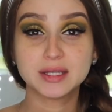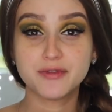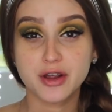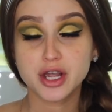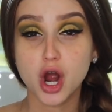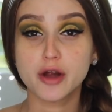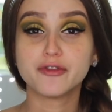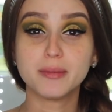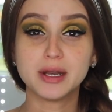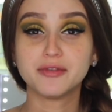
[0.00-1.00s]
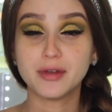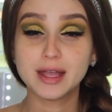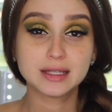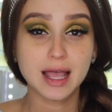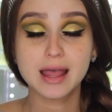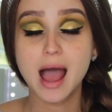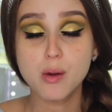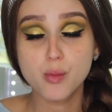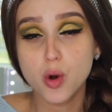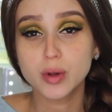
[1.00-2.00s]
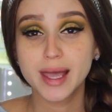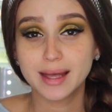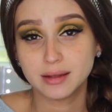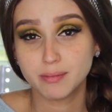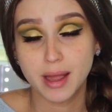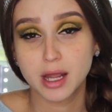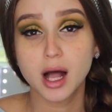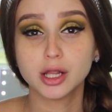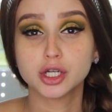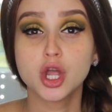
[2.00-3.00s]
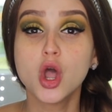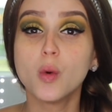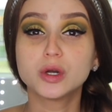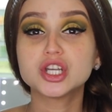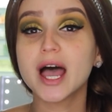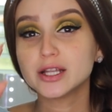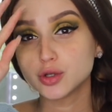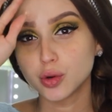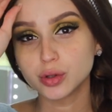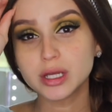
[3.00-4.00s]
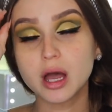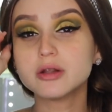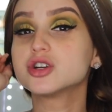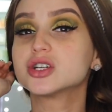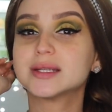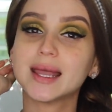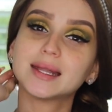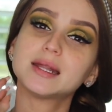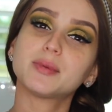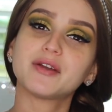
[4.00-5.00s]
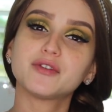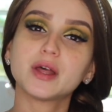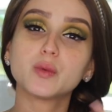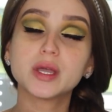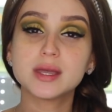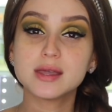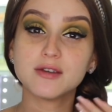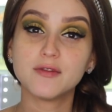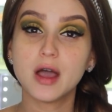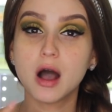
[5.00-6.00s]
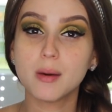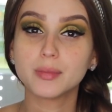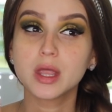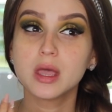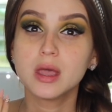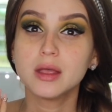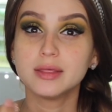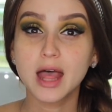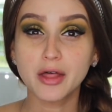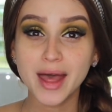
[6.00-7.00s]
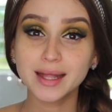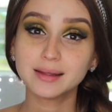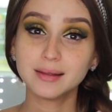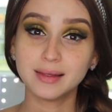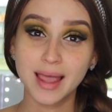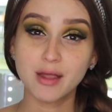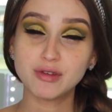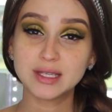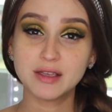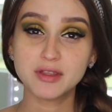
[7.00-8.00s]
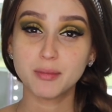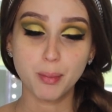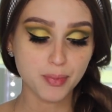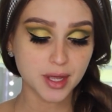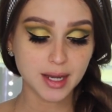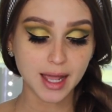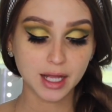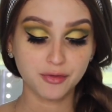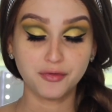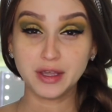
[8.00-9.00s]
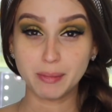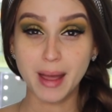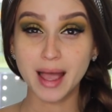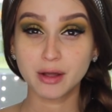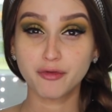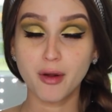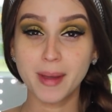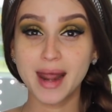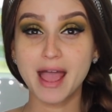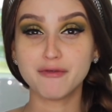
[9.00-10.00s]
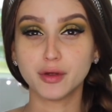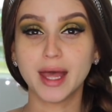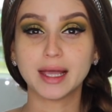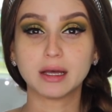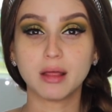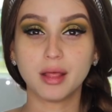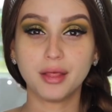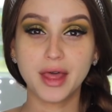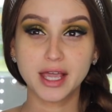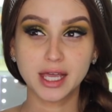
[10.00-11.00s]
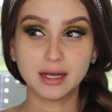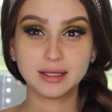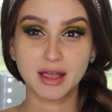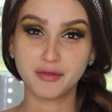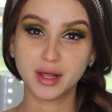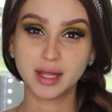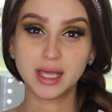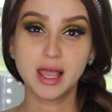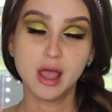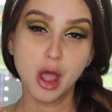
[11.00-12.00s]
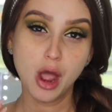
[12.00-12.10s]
it's very hard for me to, I won't get my color, which I totally understand it. But I feel like we can give, now that they receive the negative feedback from it, I feel like they can definitely,